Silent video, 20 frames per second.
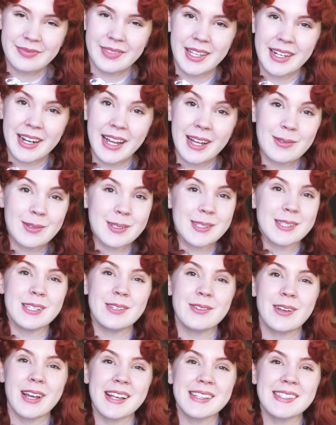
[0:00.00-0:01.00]
And I will see
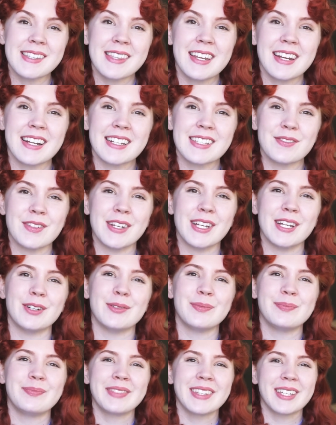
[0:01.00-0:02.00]
you guys in the next
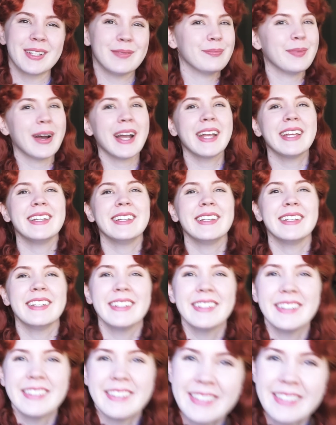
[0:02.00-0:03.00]
video. Bye!